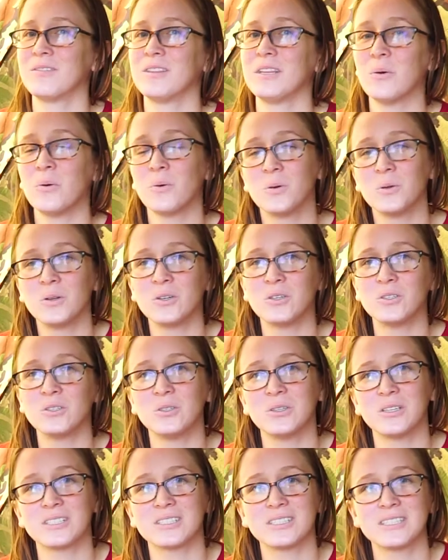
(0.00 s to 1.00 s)
the older
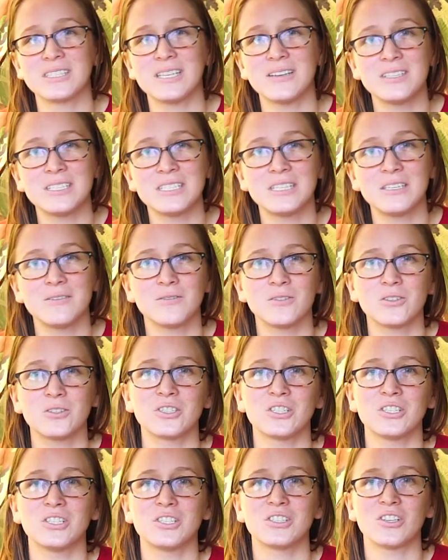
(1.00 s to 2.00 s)
2017
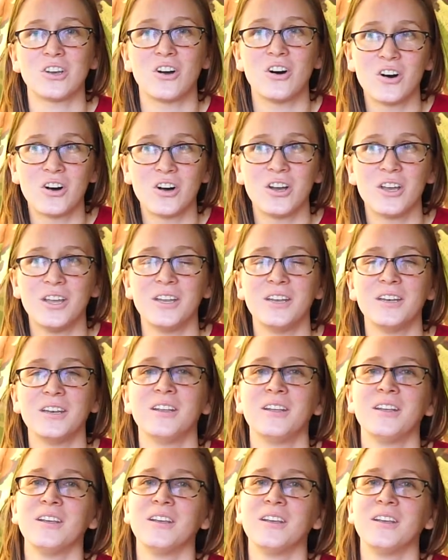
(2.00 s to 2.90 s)
versions on